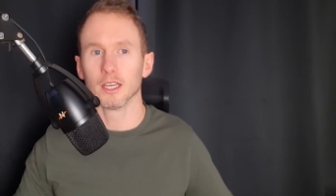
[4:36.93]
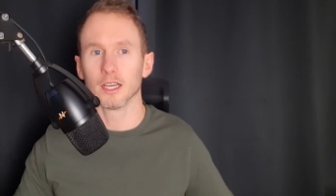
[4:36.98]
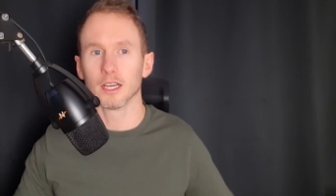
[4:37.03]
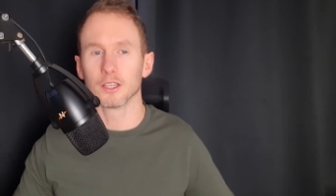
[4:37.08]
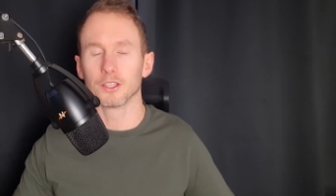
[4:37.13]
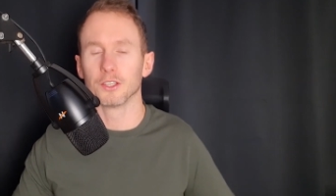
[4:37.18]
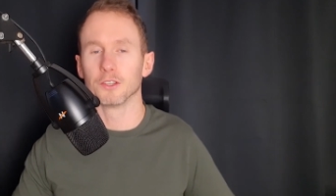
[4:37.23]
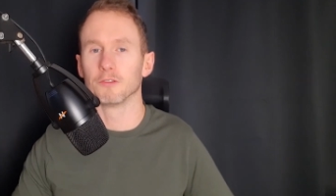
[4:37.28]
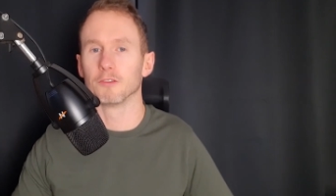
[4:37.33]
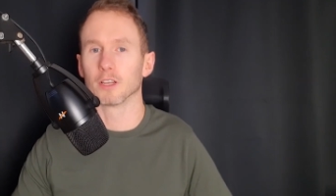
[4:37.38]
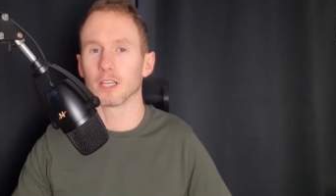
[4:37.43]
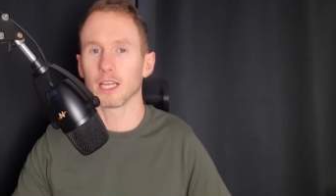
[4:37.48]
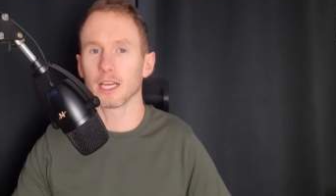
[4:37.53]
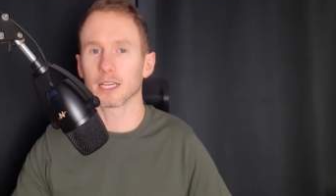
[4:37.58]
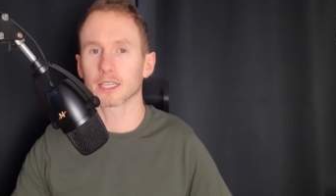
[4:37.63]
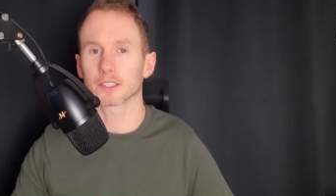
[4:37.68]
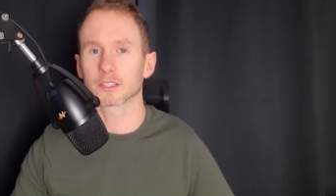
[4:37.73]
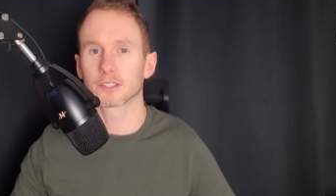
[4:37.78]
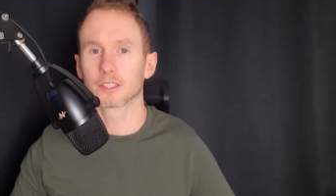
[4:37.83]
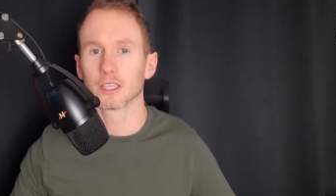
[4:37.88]
you're
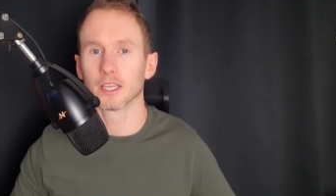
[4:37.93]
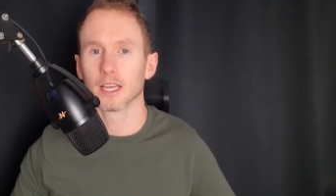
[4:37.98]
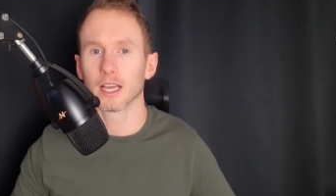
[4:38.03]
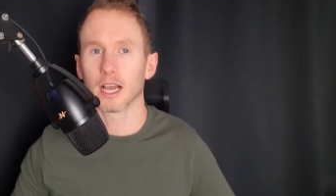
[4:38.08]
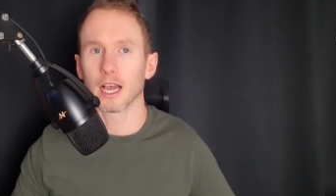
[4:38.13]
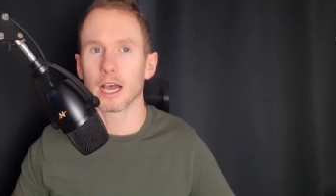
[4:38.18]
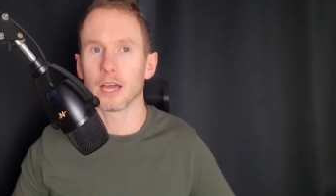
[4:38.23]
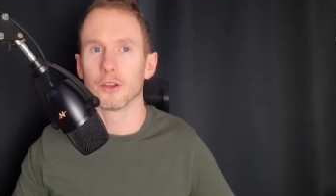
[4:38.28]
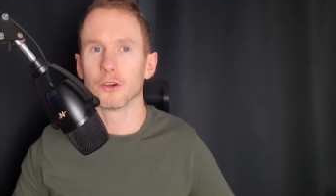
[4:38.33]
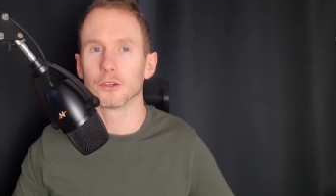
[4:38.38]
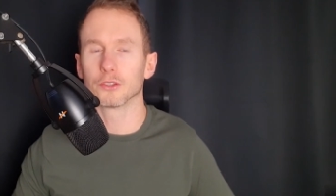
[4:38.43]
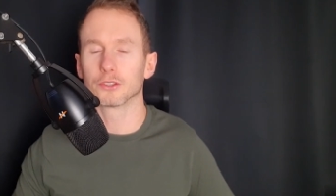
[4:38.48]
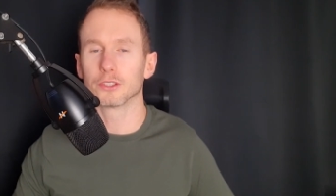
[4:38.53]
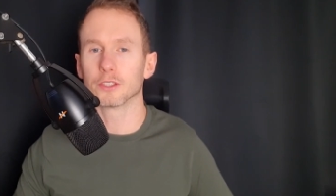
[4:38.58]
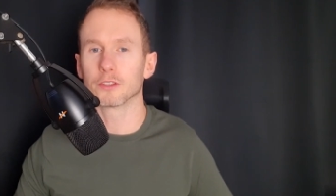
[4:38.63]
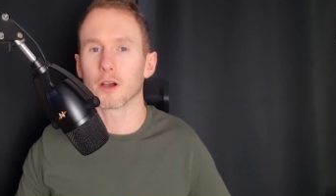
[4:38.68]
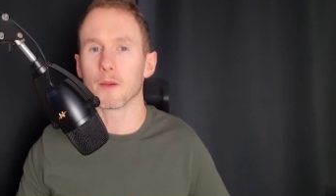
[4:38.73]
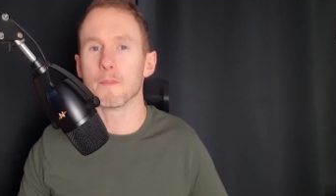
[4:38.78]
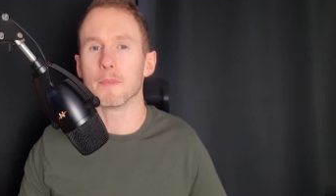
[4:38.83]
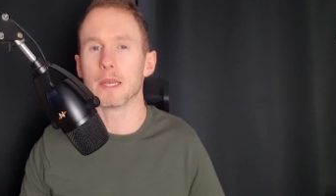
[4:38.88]
relaxed, and also you've
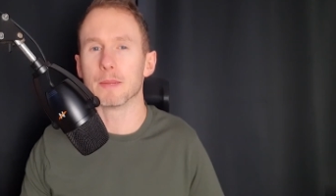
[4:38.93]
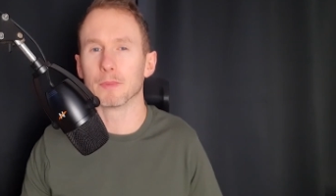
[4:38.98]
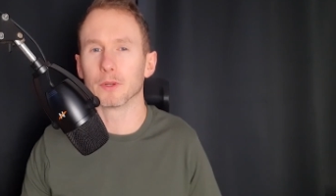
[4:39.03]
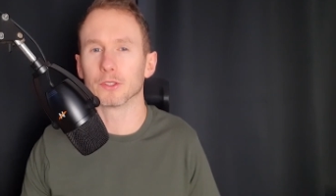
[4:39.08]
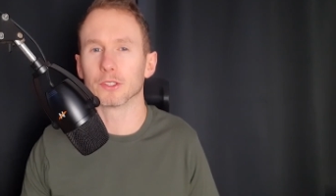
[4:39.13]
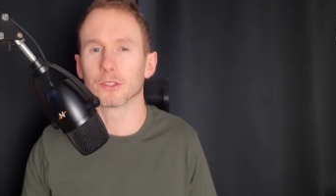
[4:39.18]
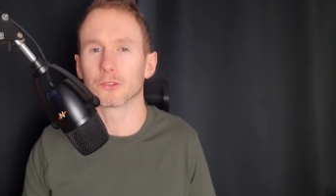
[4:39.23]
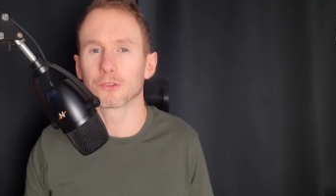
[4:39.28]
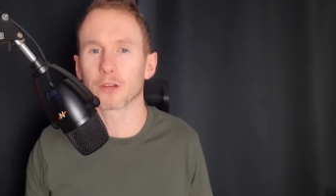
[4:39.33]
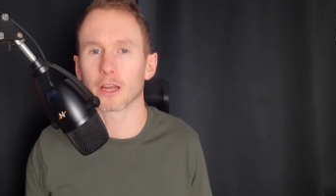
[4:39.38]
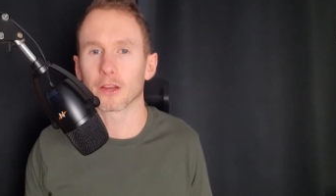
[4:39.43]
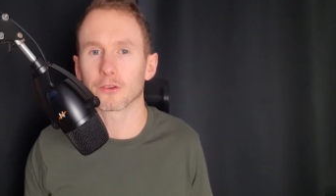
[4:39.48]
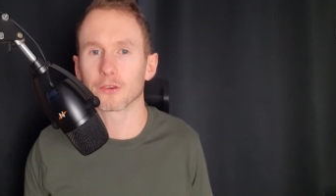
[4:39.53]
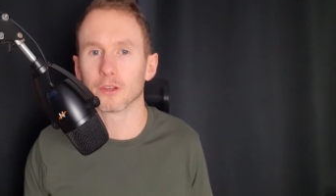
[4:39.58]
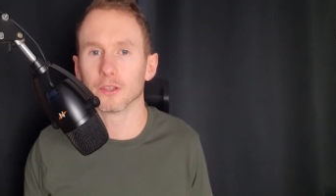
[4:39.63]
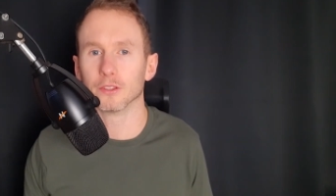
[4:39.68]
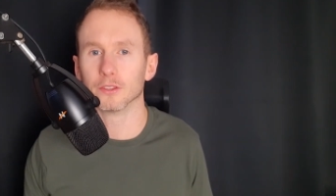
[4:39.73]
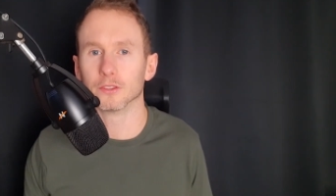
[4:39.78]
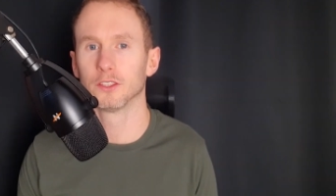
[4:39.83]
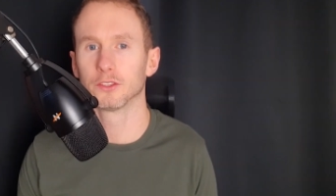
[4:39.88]
got minimal
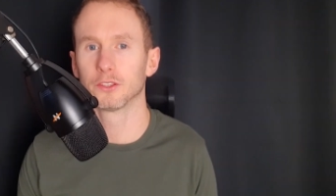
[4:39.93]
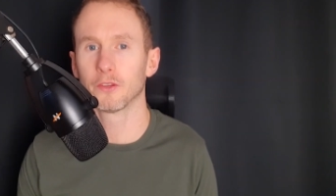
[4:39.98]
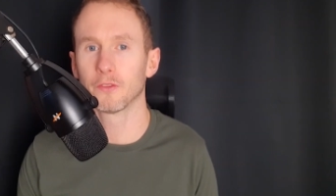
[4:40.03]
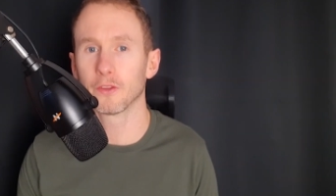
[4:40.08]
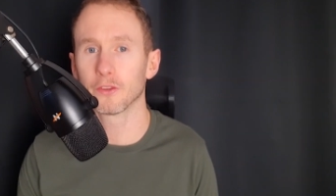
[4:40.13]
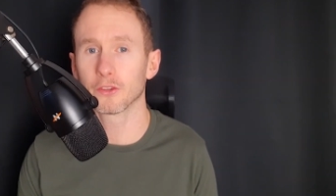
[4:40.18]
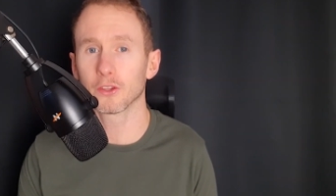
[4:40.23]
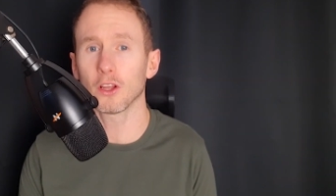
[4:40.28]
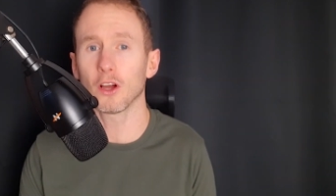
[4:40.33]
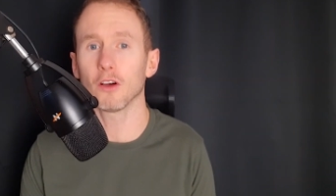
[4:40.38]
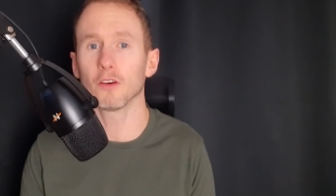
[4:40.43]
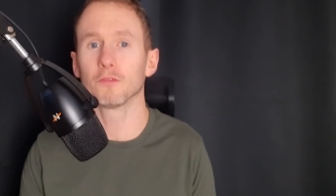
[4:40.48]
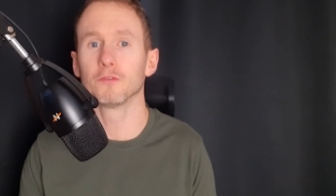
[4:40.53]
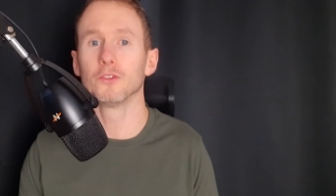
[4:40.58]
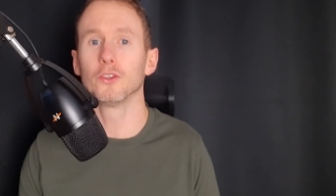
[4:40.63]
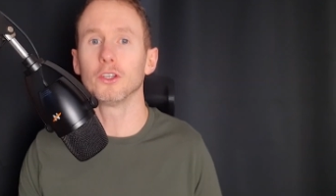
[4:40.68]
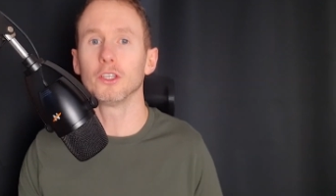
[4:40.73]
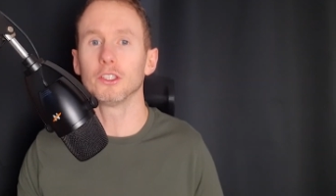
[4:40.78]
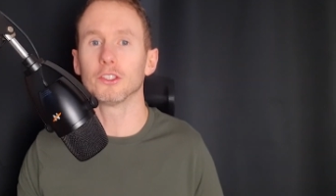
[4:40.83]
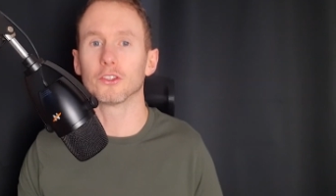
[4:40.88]
distractions. So if there's a lot of
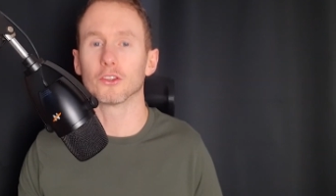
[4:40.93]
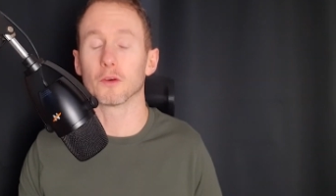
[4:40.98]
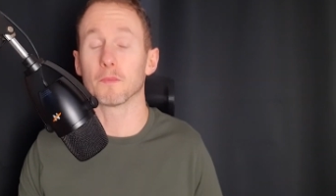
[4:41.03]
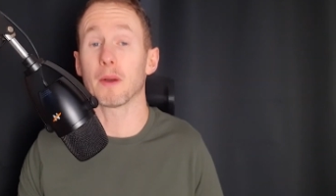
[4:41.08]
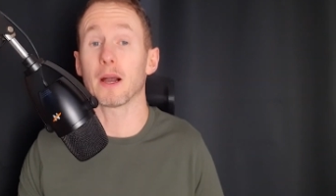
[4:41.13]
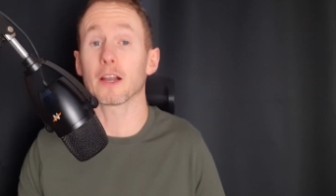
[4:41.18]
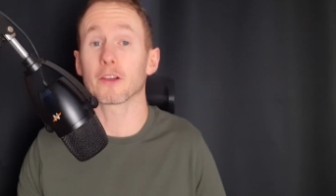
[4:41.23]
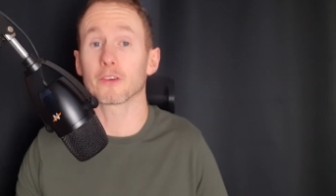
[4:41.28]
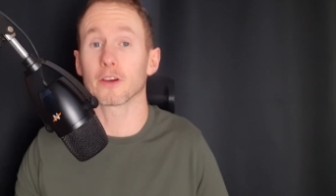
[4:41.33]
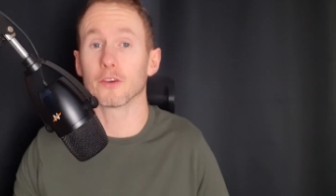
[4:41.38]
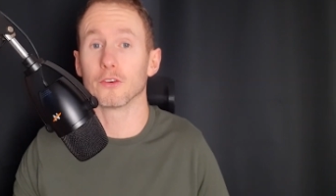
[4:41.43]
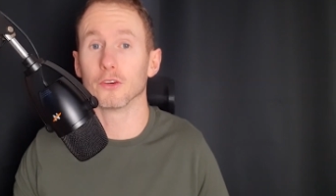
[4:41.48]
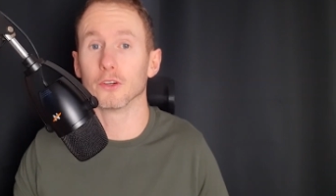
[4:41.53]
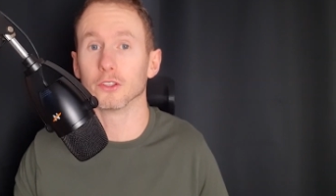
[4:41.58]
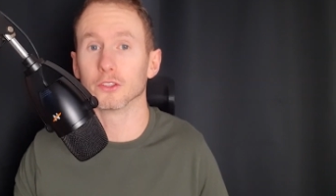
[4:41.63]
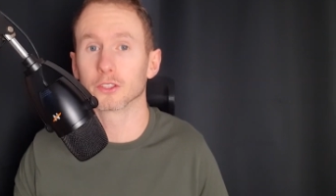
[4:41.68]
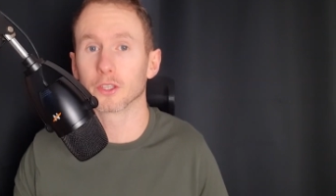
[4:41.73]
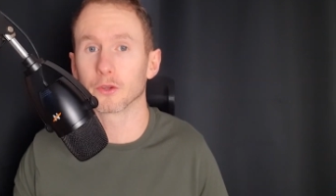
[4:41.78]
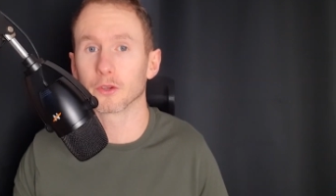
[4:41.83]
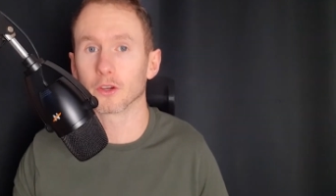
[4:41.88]
noises or background
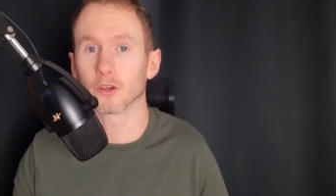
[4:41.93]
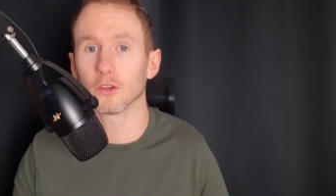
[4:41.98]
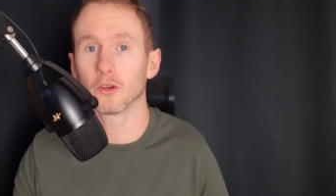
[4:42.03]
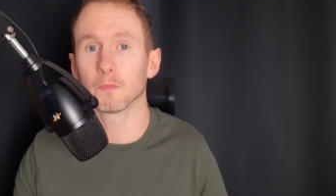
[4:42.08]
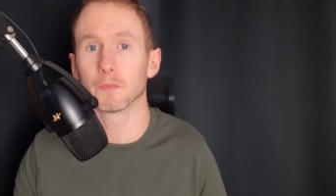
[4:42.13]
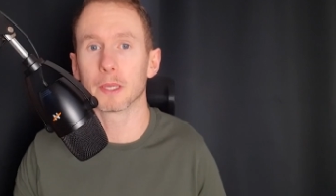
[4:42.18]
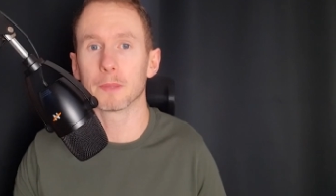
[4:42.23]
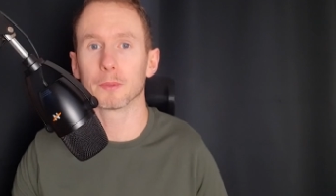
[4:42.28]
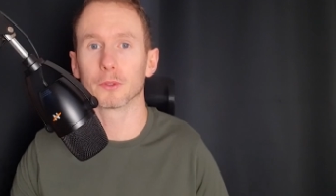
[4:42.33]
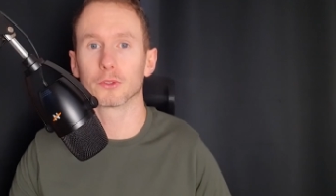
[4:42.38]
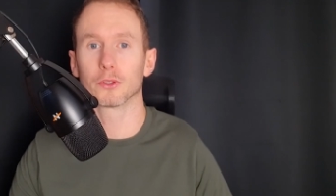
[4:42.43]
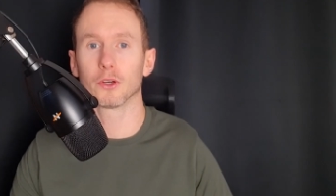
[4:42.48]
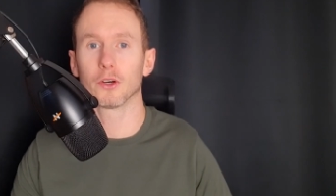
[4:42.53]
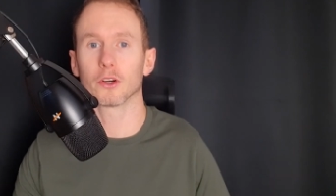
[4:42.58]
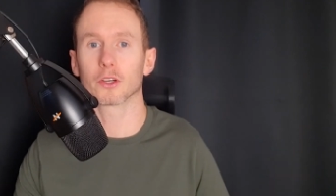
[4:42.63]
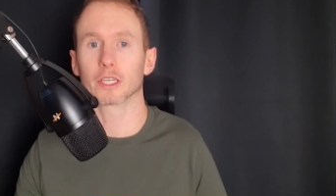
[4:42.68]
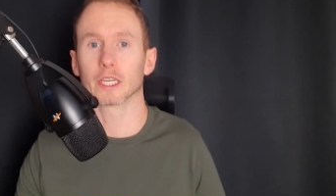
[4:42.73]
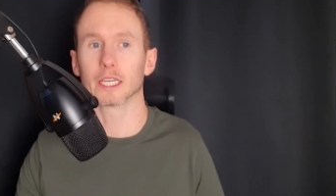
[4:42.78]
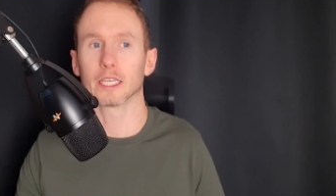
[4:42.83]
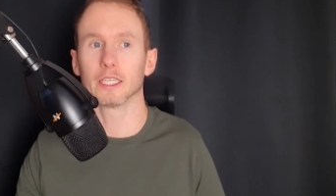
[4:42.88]
noise going on or people
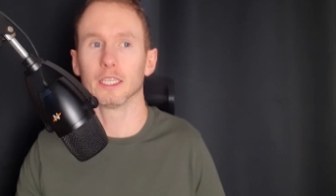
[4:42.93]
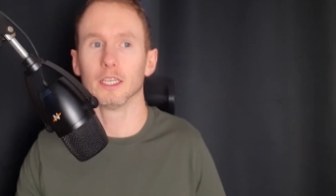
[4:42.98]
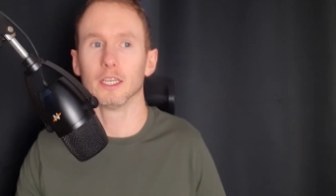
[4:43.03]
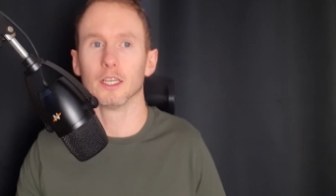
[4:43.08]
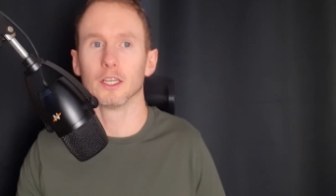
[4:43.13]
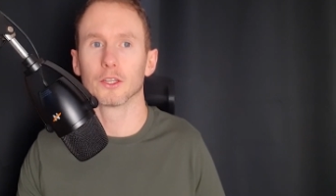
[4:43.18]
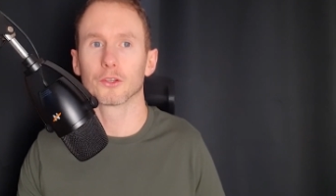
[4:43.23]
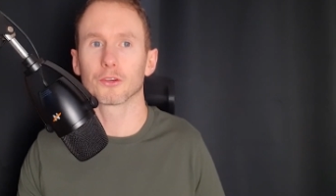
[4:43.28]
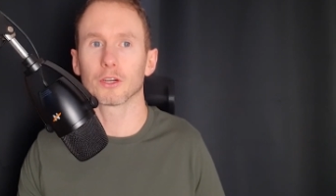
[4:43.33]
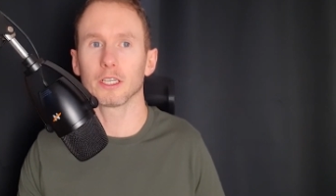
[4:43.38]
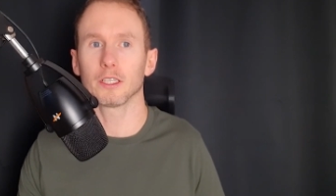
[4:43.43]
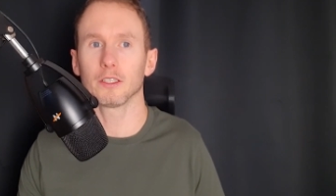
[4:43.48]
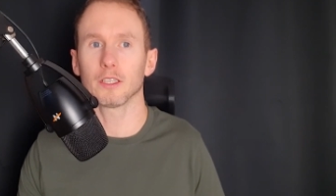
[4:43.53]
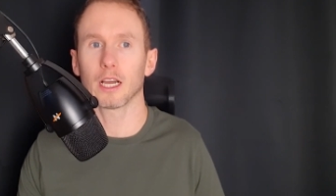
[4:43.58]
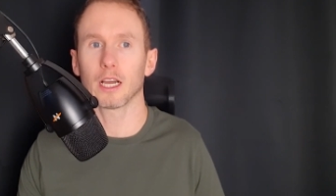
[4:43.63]
talking, try and